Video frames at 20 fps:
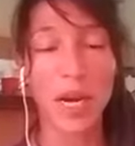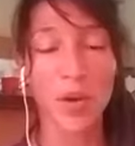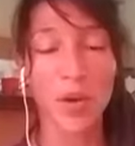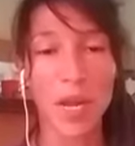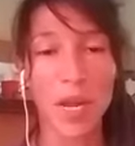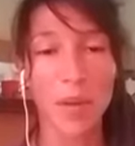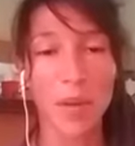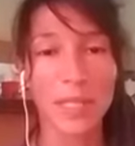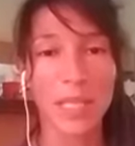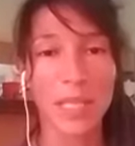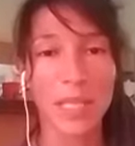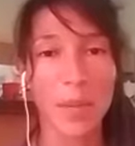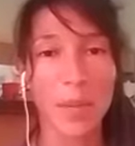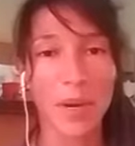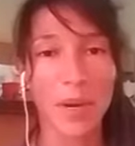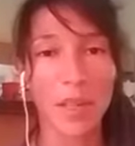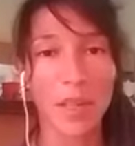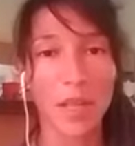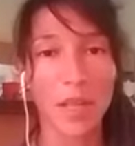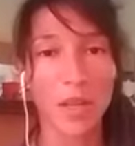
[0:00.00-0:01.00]
create with
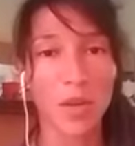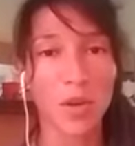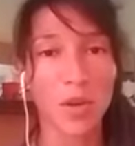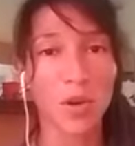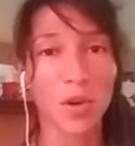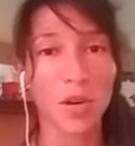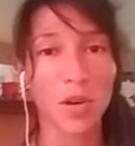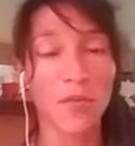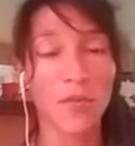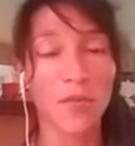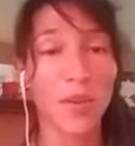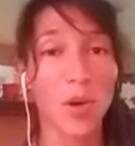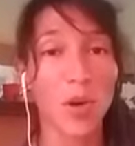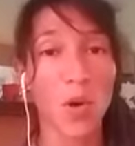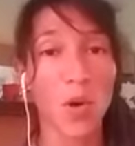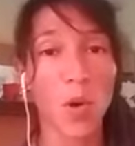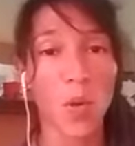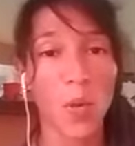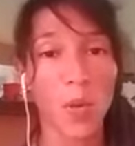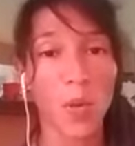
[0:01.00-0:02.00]
somebody that you don't even
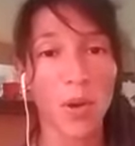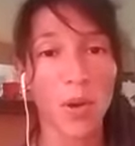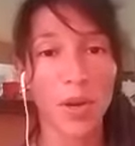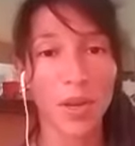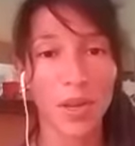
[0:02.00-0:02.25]
know,